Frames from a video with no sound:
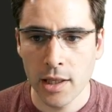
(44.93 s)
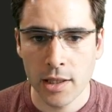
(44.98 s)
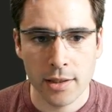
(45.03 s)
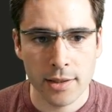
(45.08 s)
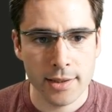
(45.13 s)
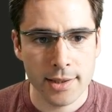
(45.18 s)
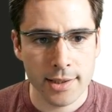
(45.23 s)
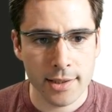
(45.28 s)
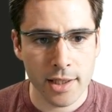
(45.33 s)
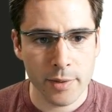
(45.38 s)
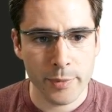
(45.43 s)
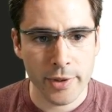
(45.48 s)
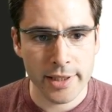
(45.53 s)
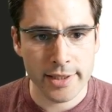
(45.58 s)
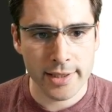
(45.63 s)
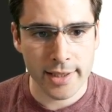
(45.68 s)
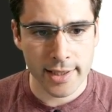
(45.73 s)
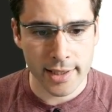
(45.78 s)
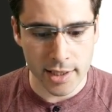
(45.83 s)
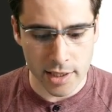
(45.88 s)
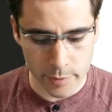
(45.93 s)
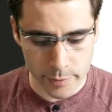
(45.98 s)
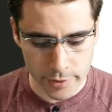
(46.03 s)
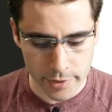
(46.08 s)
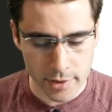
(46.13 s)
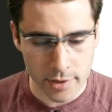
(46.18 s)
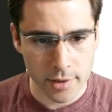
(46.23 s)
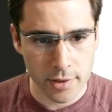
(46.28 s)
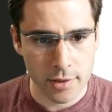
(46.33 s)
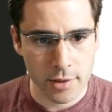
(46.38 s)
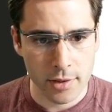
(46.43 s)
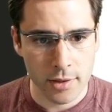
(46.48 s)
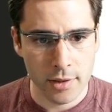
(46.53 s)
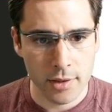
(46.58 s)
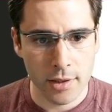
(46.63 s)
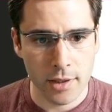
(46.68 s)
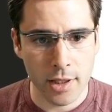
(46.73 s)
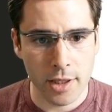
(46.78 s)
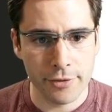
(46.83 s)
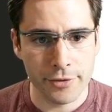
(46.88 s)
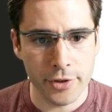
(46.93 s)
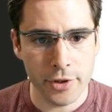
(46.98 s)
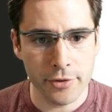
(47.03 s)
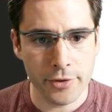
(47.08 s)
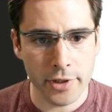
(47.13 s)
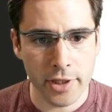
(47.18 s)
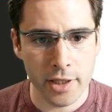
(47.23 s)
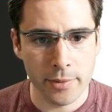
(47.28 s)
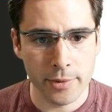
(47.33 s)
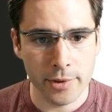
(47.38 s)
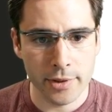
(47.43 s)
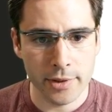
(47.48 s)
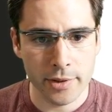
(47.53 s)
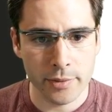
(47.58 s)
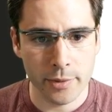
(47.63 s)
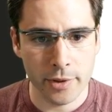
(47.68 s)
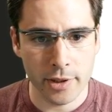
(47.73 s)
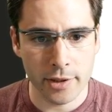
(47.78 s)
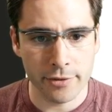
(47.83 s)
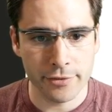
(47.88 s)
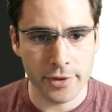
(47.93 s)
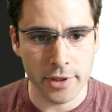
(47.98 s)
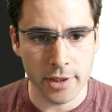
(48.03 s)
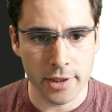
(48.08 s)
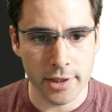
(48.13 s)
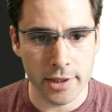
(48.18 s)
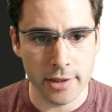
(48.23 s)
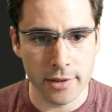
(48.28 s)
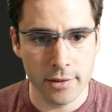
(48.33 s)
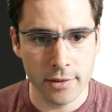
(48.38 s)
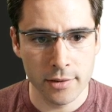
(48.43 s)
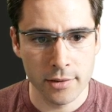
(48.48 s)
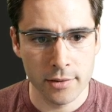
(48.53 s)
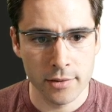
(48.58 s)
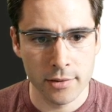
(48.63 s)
Let's start by setting up a few variables we're going to fill in.